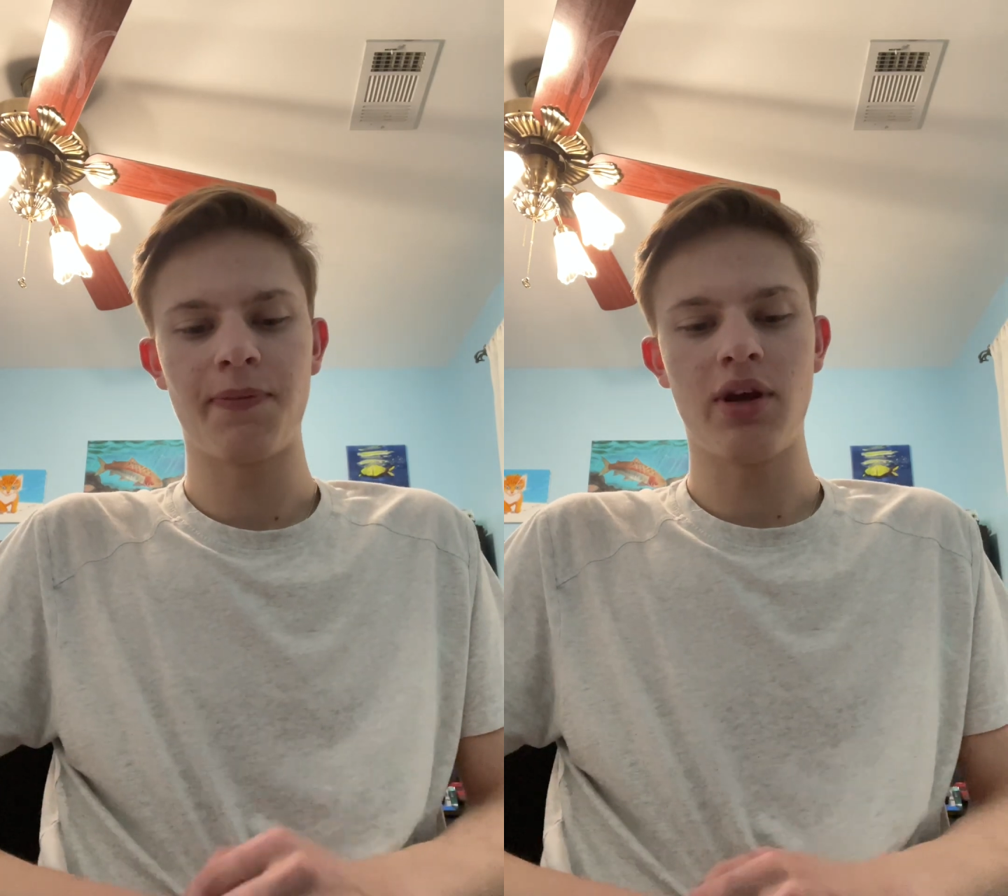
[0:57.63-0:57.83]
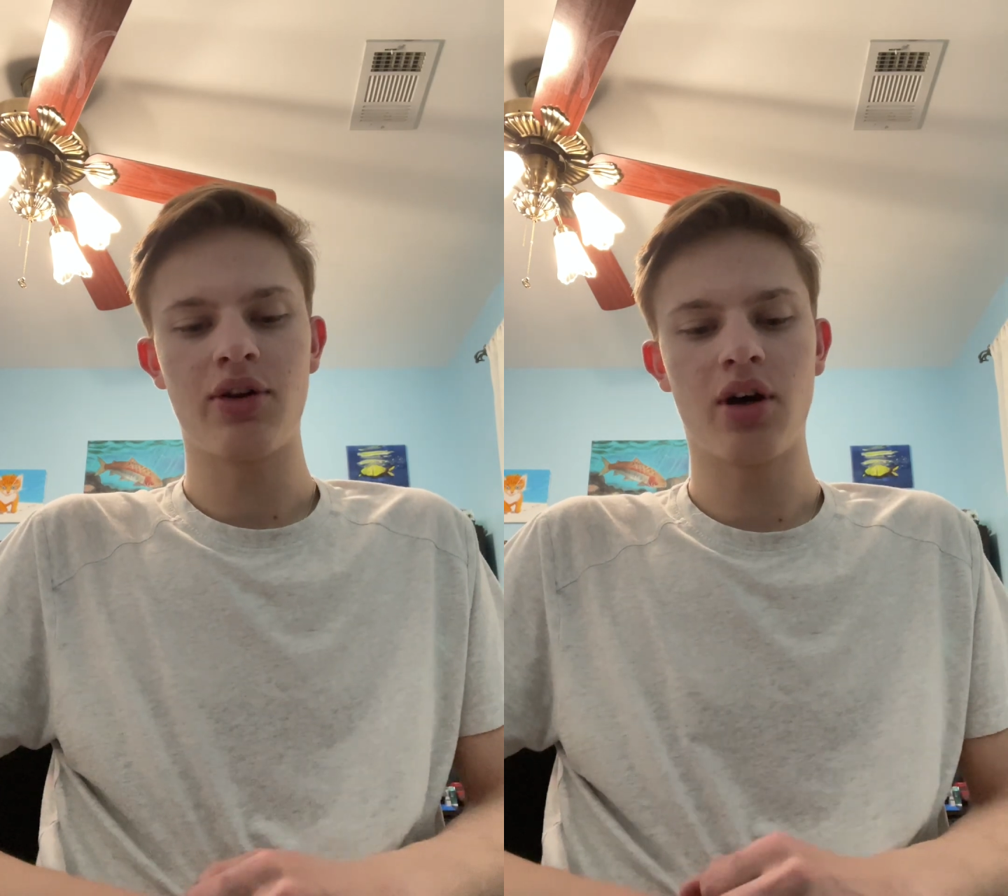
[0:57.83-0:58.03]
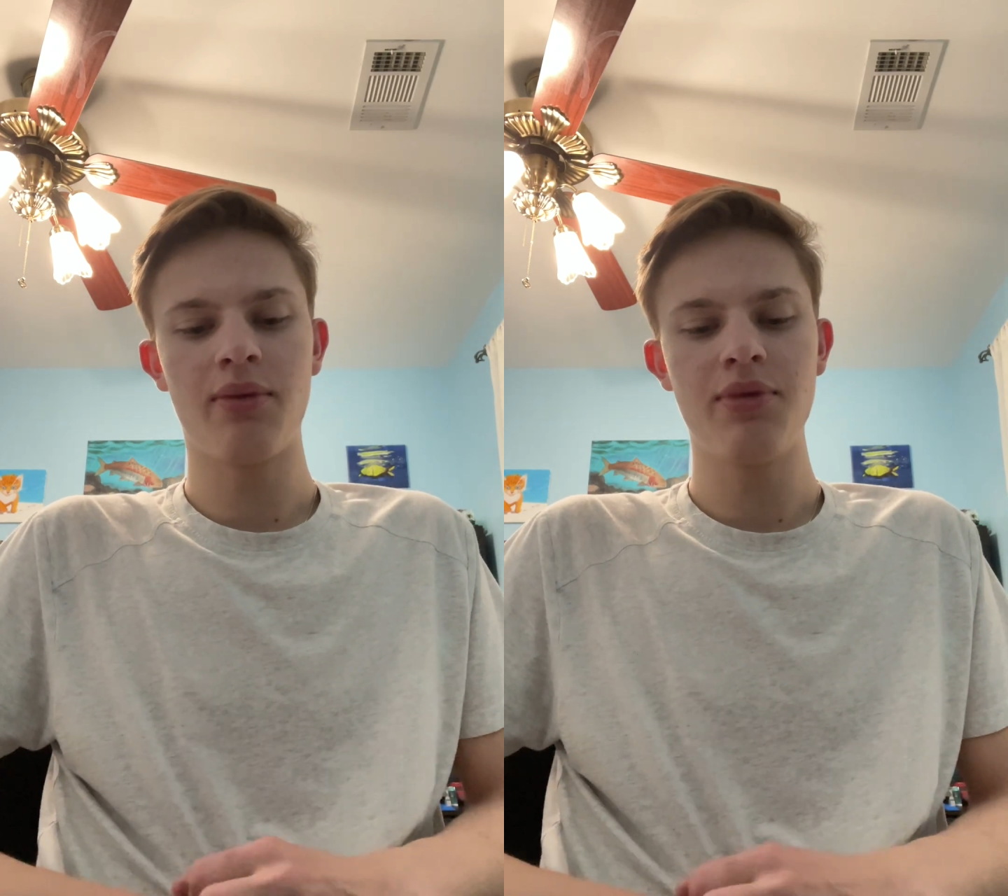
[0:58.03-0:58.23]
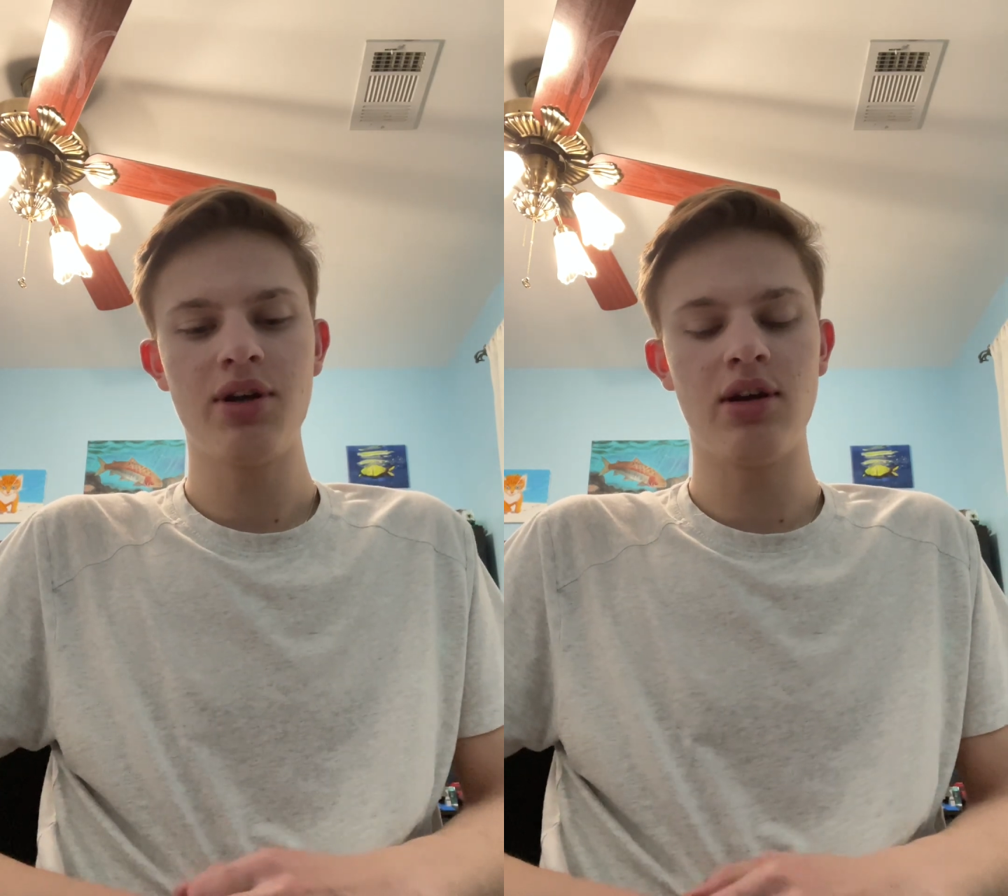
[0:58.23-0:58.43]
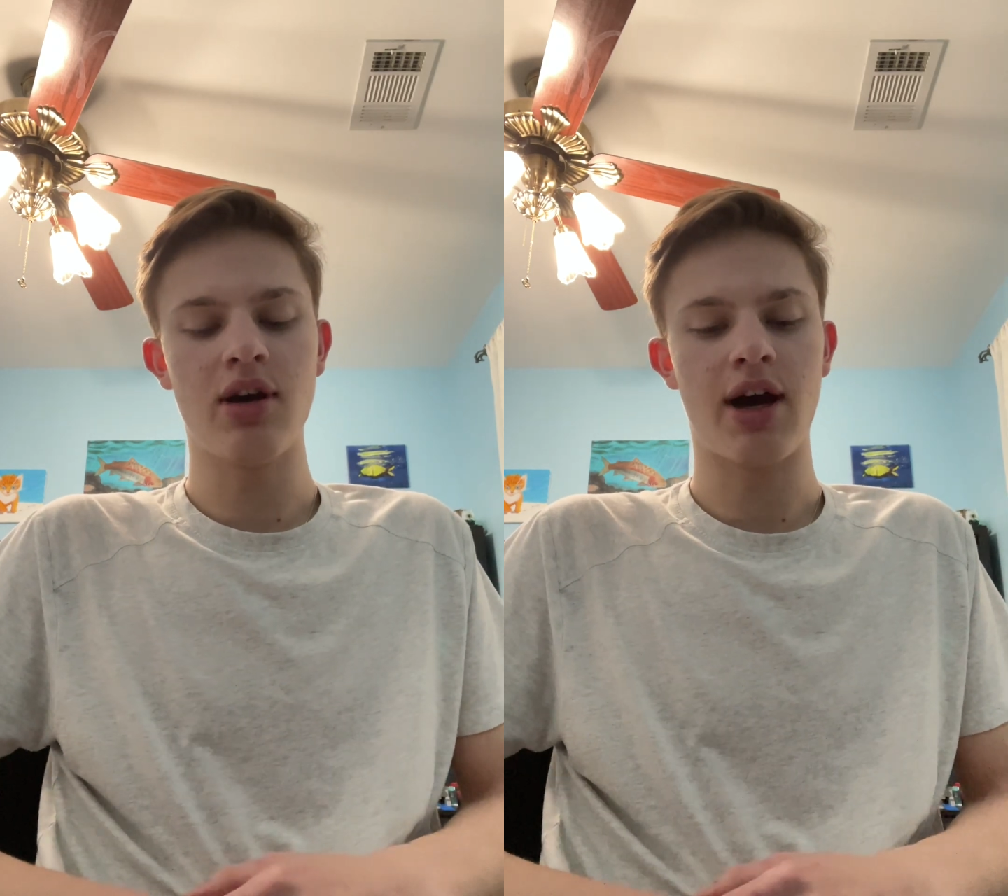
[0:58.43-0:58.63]
it taught
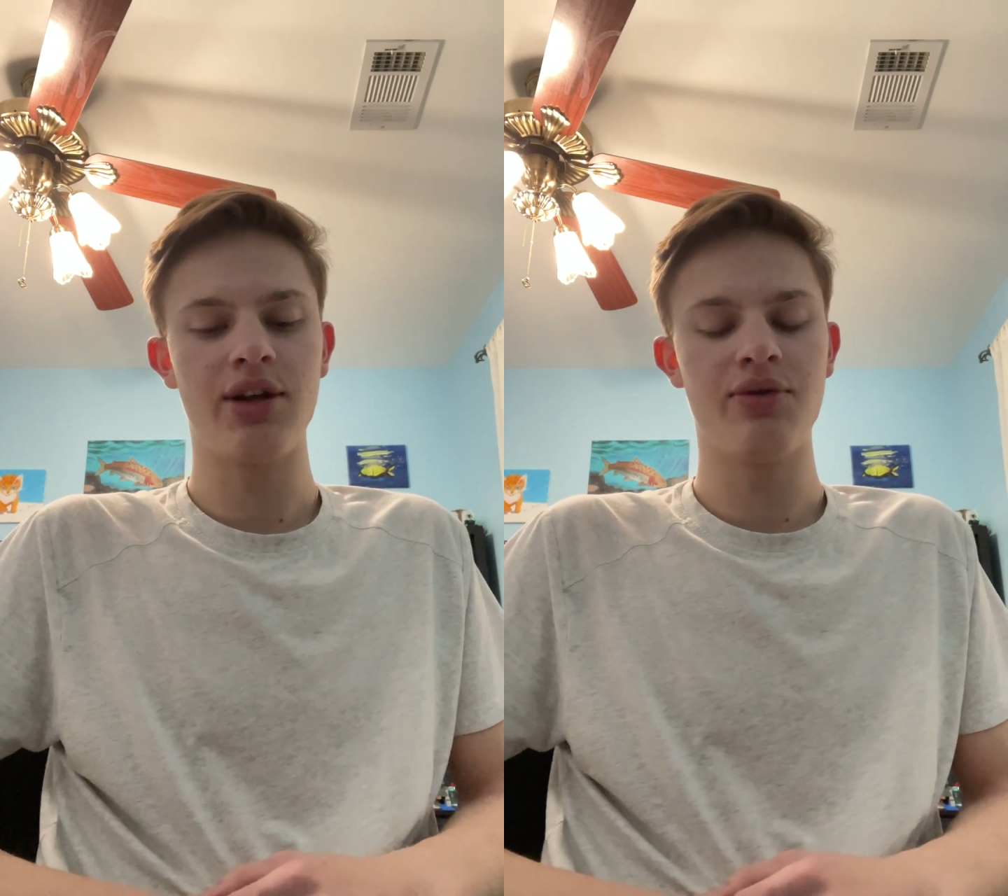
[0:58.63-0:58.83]
me how to